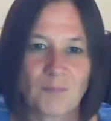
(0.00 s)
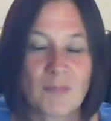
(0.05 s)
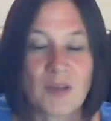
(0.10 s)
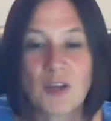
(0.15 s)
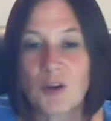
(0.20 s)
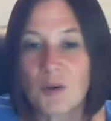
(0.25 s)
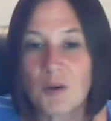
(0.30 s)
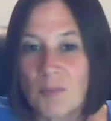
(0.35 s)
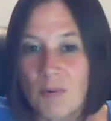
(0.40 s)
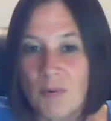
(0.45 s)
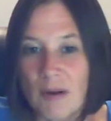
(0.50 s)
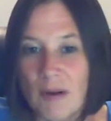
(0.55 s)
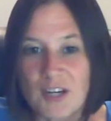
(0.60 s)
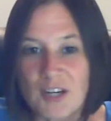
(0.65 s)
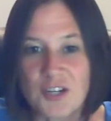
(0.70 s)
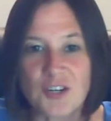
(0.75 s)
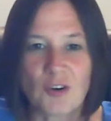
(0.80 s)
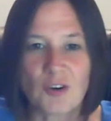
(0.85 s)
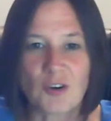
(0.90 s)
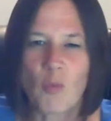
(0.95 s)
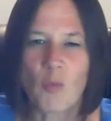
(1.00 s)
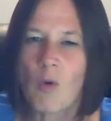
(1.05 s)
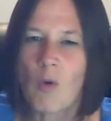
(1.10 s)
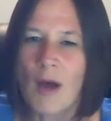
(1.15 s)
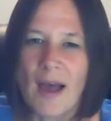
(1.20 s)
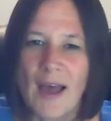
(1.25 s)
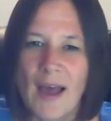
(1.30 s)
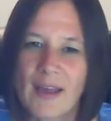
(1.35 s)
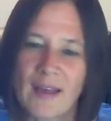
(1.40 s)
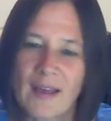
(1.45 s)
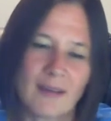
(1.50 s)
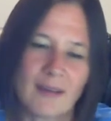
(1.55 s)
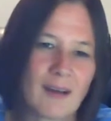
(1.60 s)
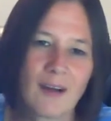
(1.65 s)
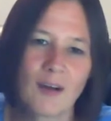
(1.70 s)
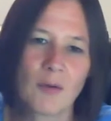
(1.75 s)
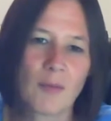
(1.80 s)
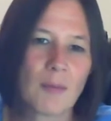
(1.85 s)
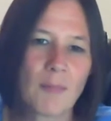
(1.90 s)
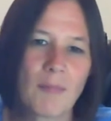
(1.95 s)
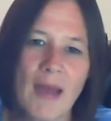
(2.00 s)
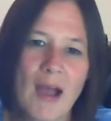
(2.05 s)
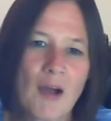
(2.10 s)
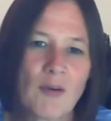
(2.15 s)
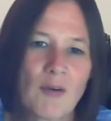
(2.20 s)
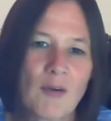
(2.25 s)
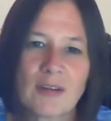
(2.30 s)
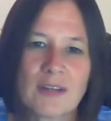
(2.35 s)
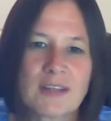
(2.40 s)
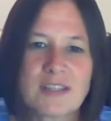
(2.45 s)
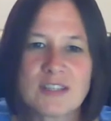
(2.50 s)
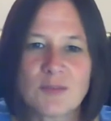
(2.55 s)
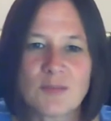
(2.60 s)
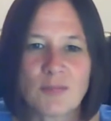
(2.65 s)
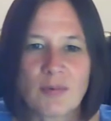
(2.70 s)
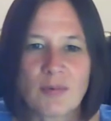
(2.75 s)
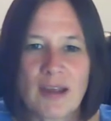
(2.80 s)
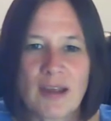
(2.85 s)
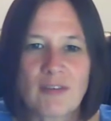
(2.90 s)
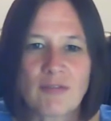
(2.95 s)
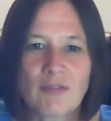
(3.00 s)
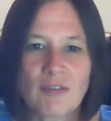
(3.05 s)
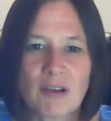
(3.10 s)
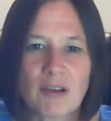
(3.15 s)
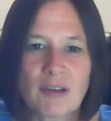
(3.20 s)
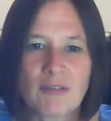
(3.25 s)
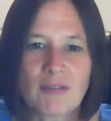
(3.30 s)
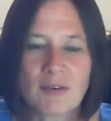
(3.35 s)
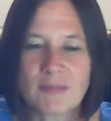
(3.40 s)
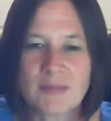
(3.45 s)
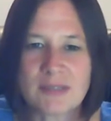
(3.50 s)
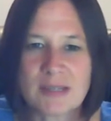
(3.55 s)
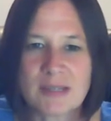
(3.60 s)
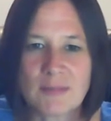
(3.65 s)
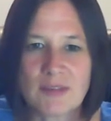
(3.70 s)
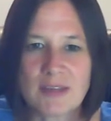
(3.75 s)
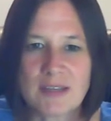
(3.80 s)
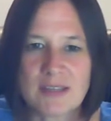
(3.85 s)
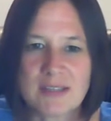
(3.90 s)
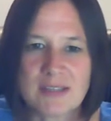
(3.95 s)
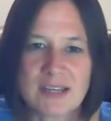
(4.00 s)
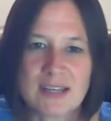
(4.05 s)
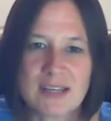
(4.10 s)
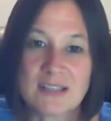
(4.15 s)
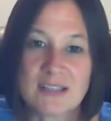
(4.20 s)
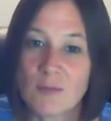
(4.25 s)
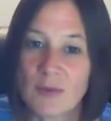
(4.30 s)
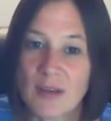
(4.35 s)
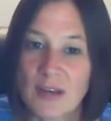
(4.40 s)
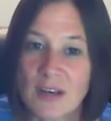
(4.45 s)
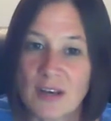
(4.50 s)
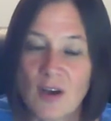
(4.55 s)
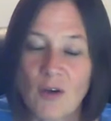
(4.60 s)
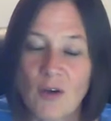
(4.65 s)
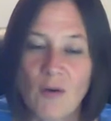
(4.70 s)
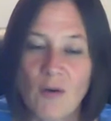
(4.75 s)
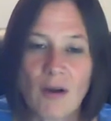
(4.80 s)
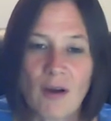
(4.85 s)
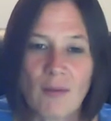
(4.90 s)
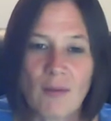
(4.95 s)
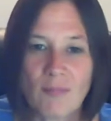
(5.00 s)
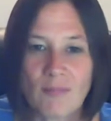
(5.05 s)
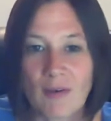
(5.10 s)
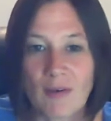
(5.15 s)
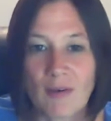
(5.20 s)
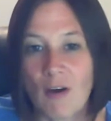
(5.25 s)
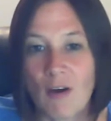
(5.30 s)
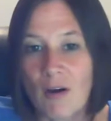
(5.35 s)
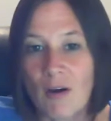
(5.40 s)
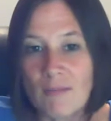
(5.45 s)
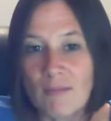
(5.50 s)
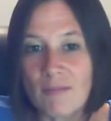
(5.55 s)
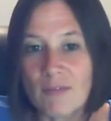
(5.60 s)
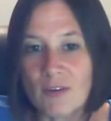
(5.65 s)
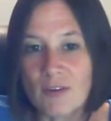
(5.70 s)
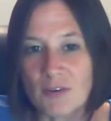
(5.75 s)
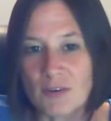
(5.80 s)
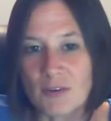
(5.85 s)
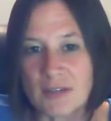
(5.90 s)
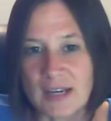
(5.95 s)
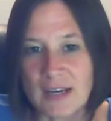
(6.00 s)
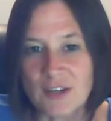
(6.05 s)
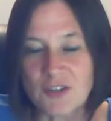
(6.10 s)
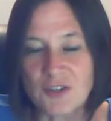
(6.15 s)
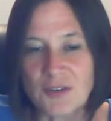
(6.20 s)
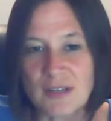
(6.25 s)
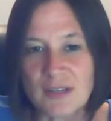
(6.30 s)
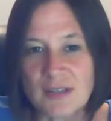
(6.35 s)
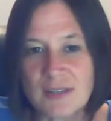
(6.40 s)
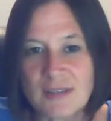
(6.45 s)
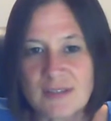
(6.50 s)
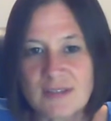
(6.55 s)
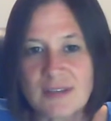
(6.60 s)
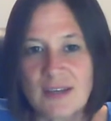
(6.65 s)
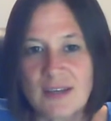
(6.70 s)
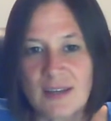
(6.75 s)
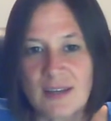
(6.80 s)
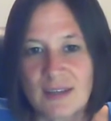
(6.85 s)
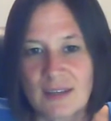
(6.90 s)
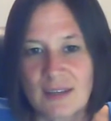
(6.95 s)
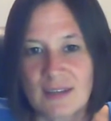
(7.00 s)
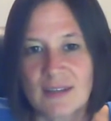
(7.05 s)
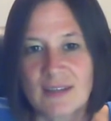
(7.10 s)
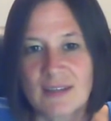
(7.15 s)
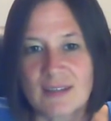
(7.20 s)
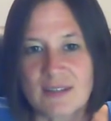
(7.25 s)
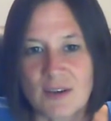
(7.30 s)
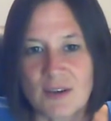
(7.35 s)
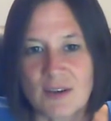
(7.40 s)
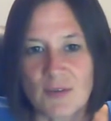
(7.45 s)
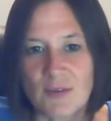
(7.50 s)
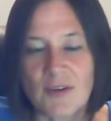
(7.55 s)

peer pressure. Why are we powerless to break free from some of these things that we know are harmful or dangerous? Mm-hmm. So